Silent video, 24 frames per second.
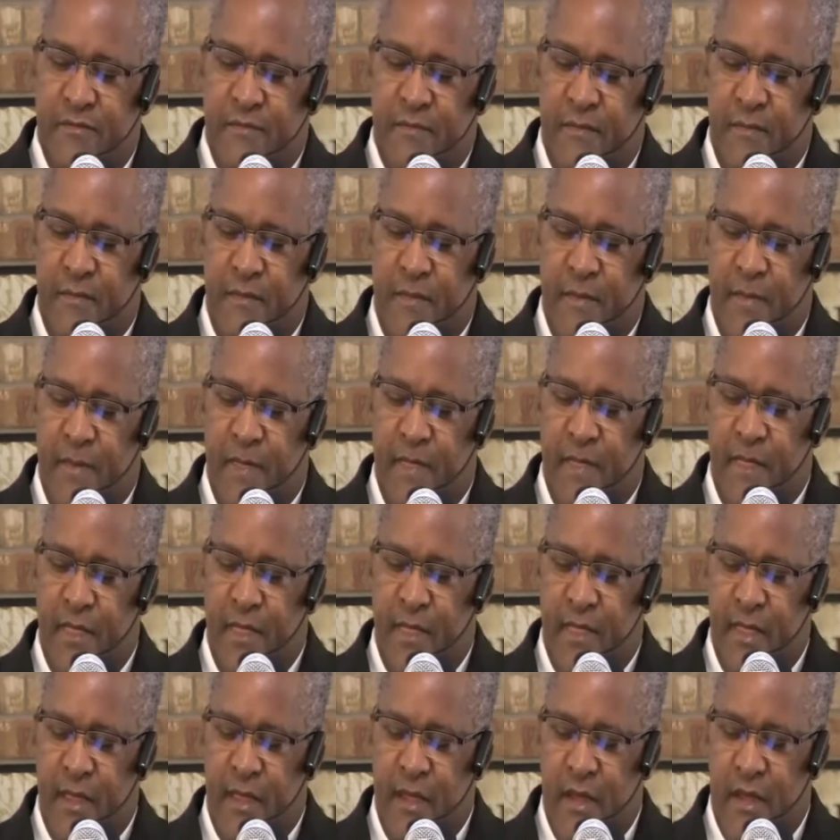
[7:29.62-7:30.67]

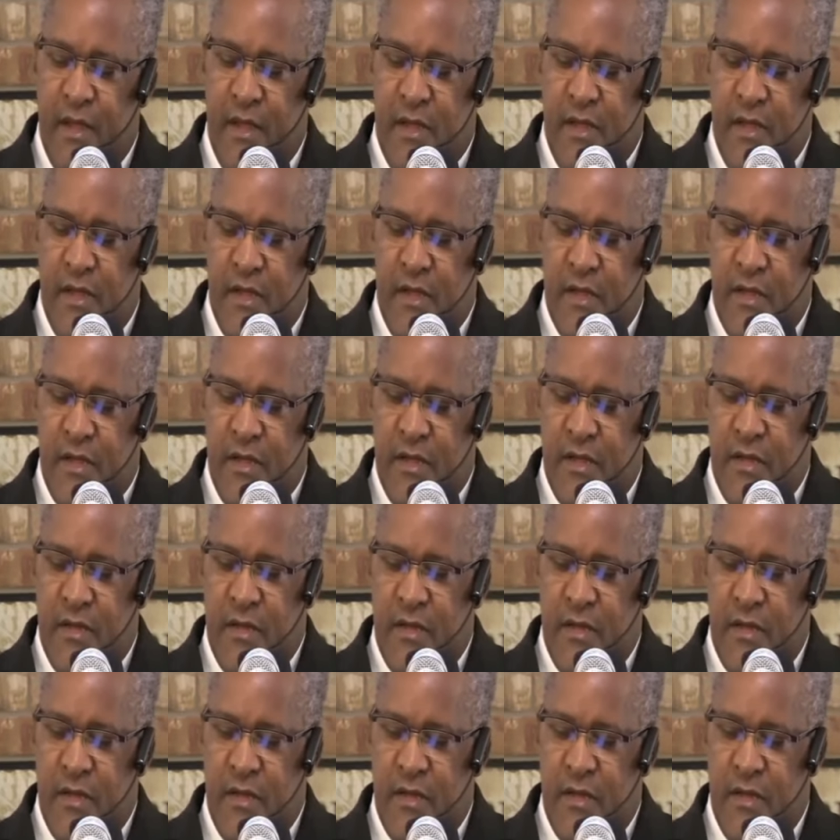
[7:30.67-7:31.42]
No one is speaking in this clip.